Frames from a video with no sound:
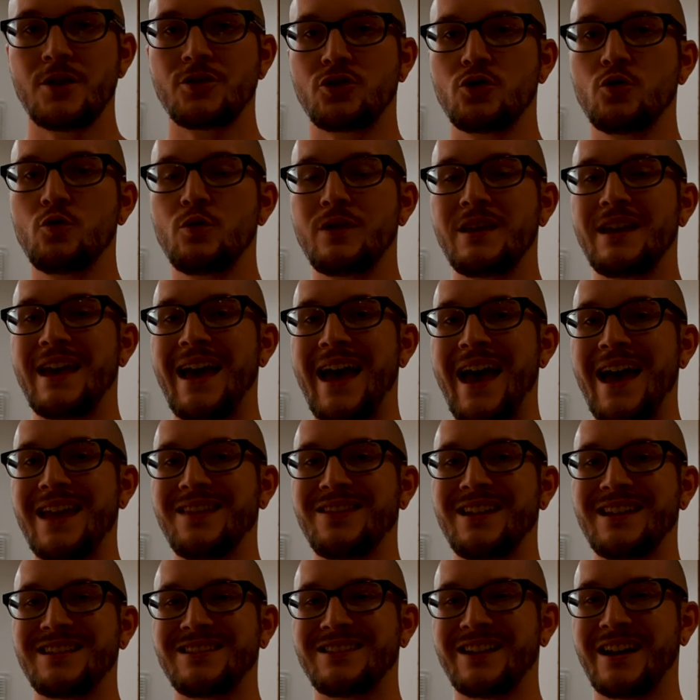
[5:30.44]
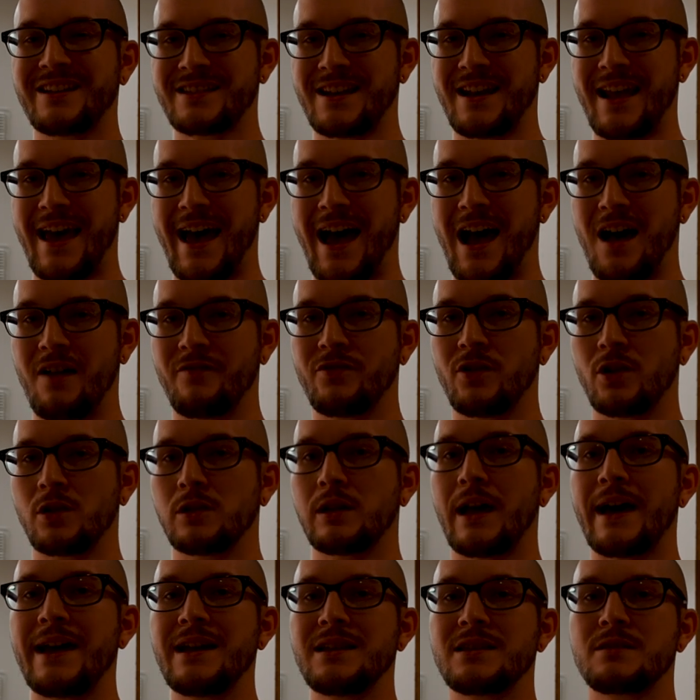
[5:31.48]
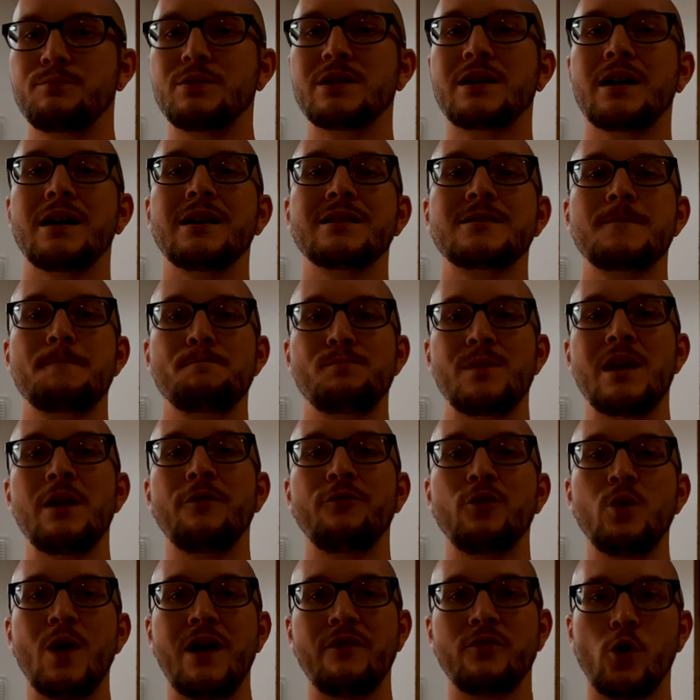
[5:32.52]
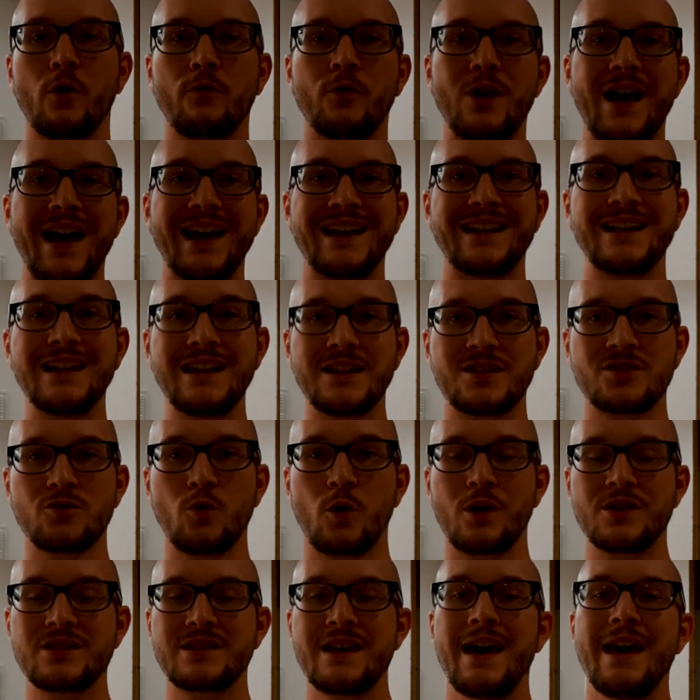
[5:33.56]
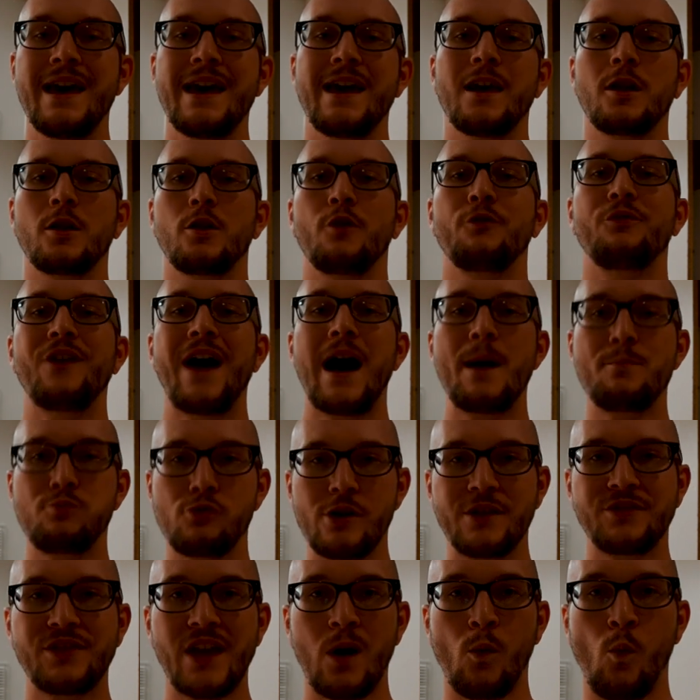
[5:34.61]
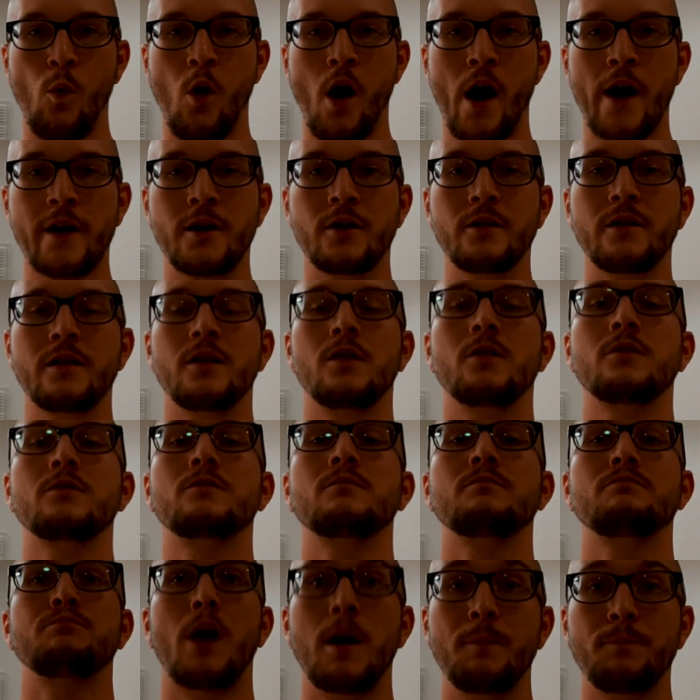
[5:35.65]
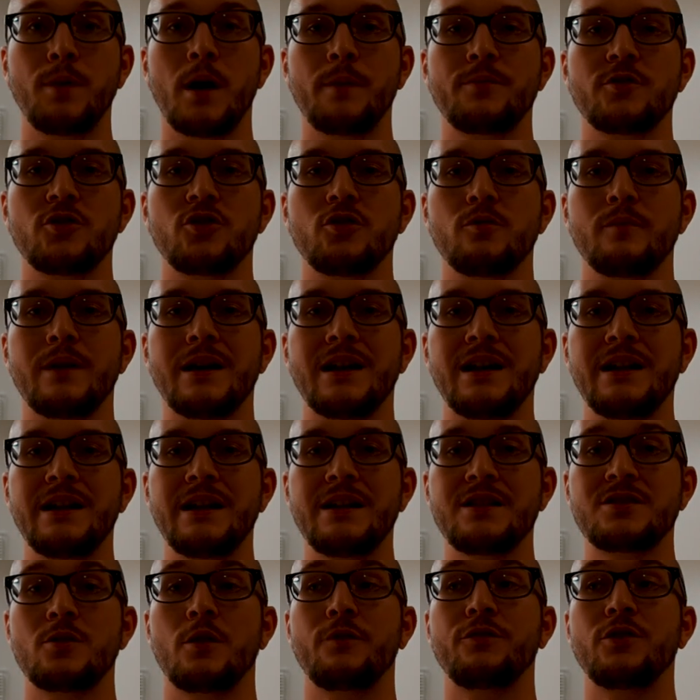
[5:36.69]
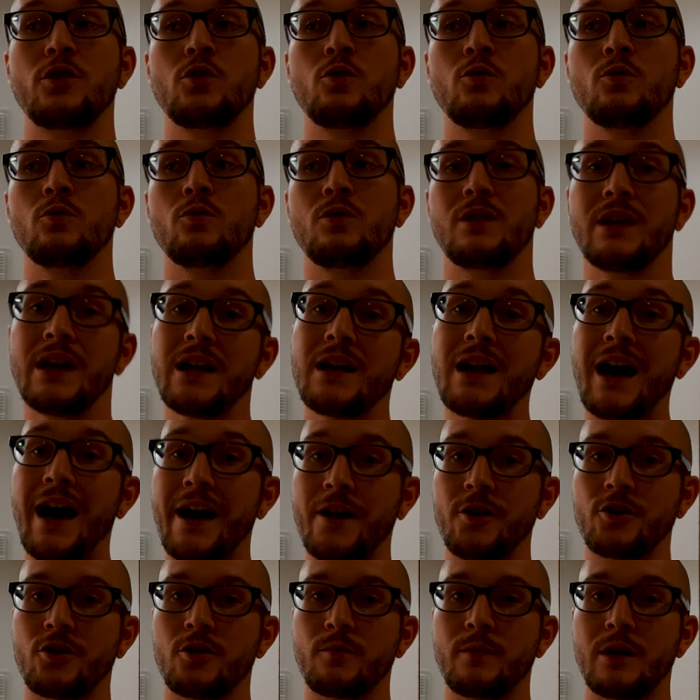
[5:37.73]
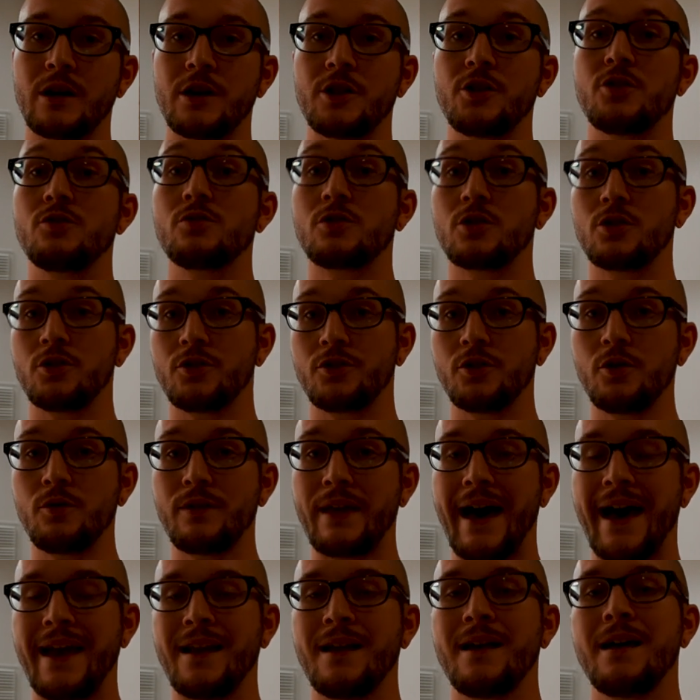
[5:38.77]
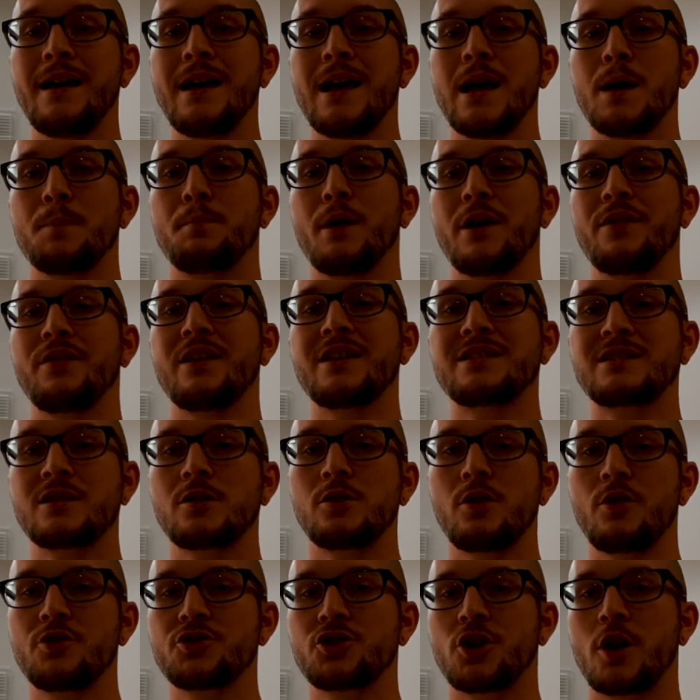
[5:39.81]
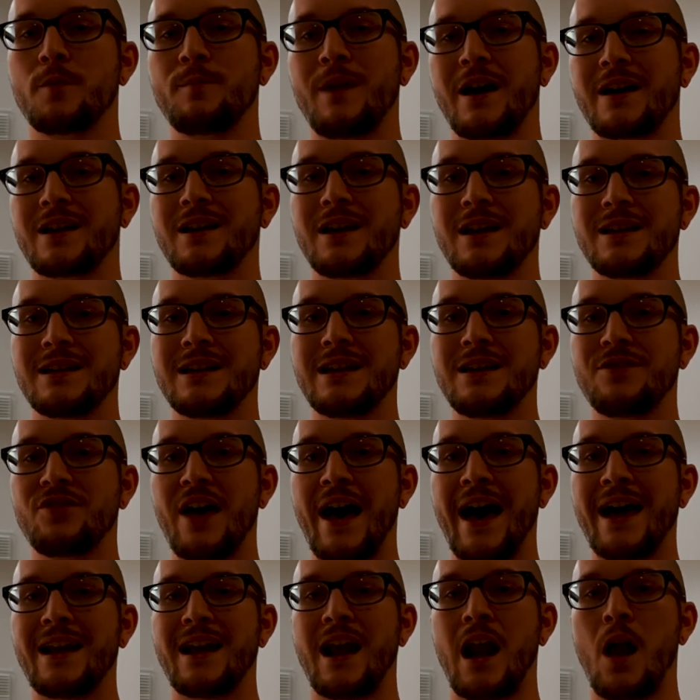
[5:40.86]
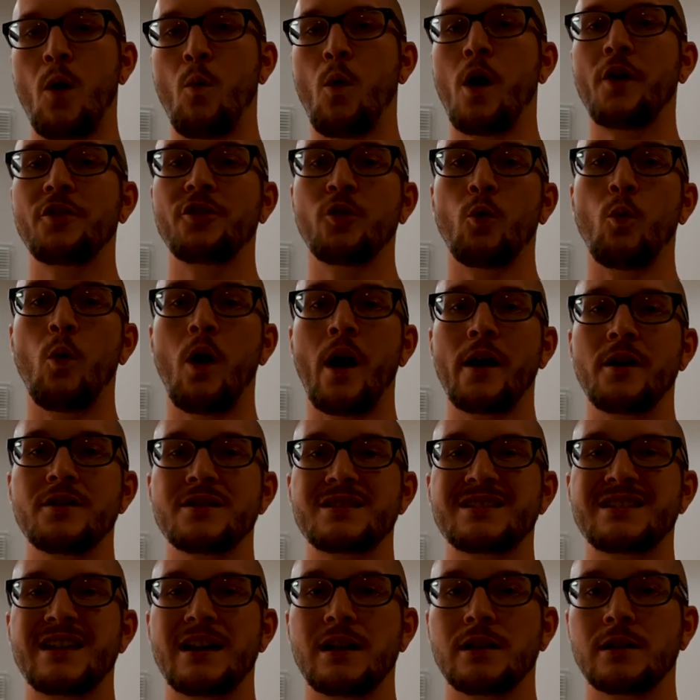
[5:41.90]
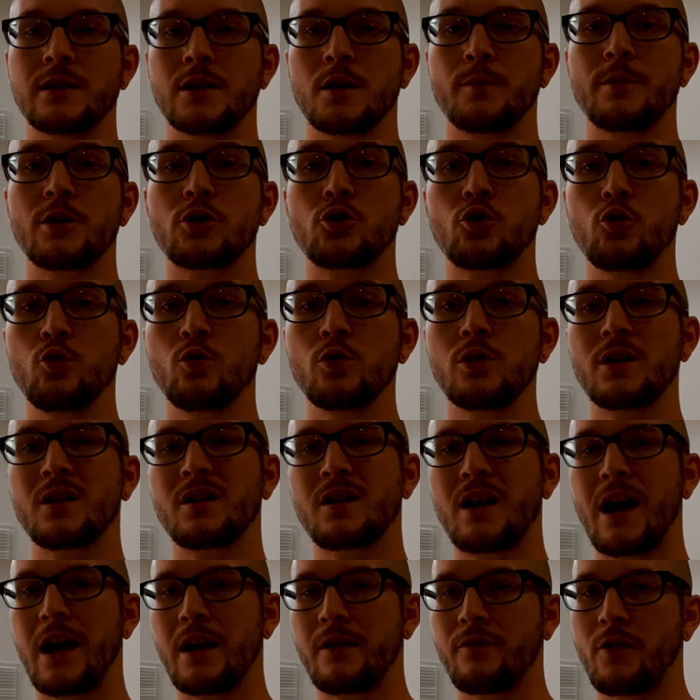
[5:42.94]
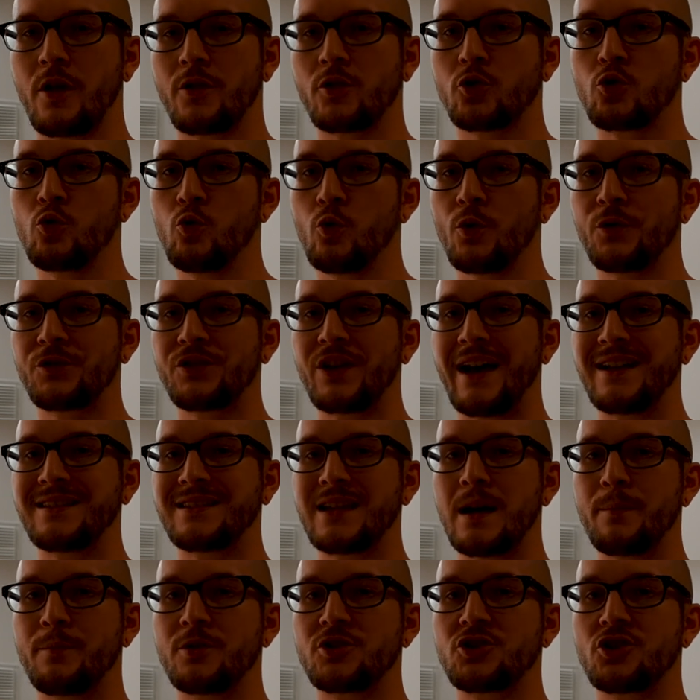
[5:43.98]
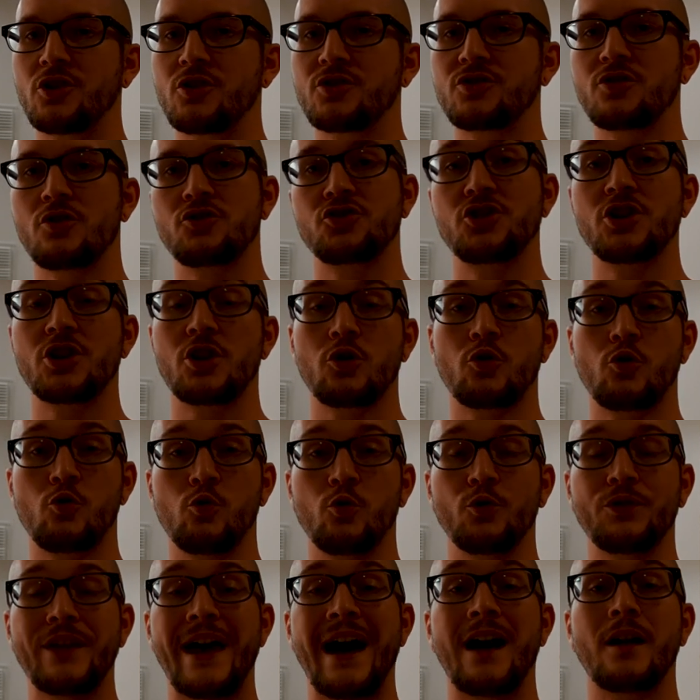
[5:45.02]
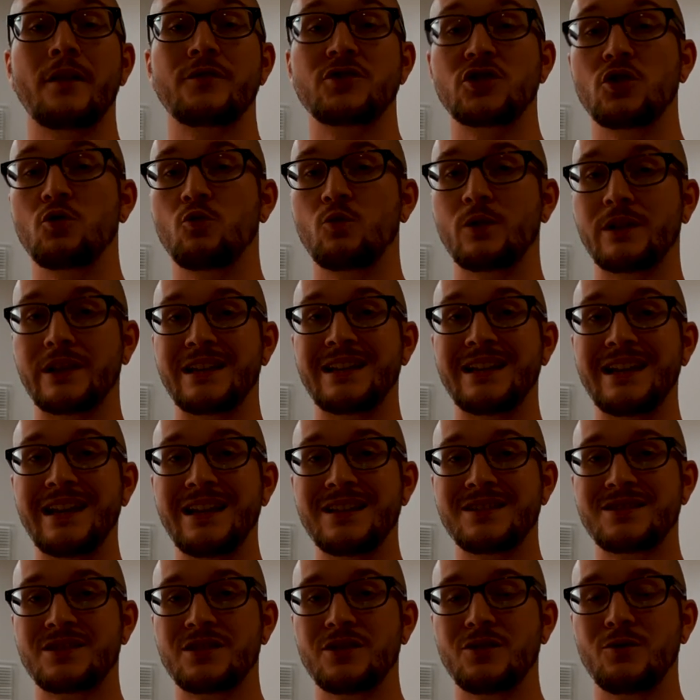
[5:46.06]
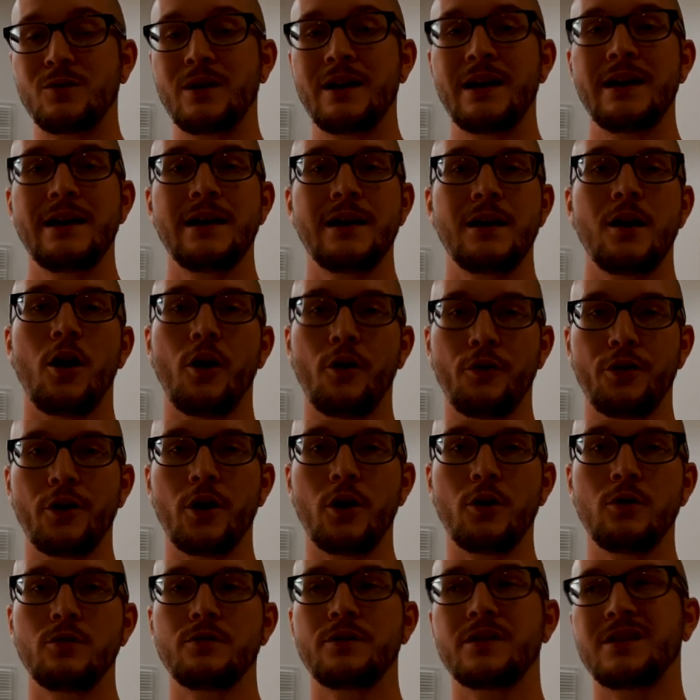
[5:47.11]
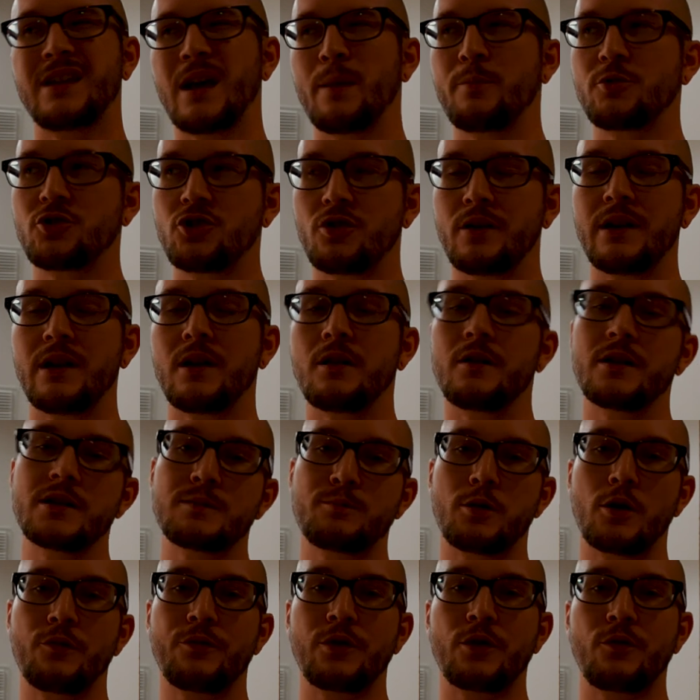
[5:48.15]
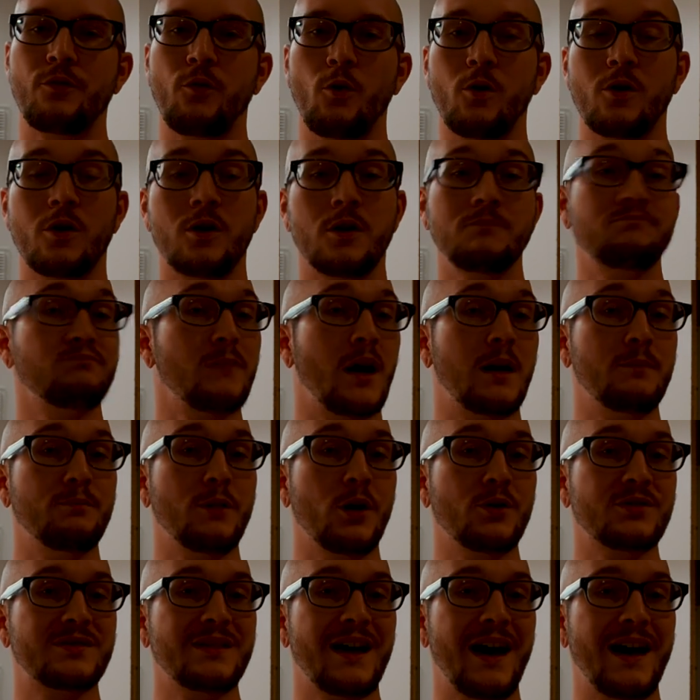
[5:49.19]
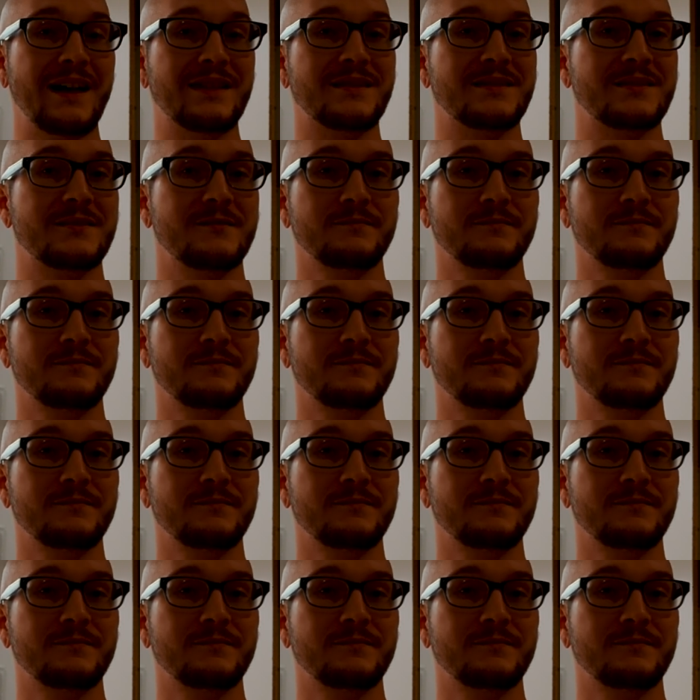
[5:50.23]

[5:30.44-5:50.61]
to the end that doesn't have the light, because if you have an overhead heat source, it'll evaporate that water, it'll pump up the humidity. So if you need higher humidity, you can do that. But in this enclosure, I'm not gonna need that, and I want the water to stay a little bit cooler, kind of on the cool side temperature, so she can cool down if she really needs to. Although the temperature in here is perfect for her on both sides.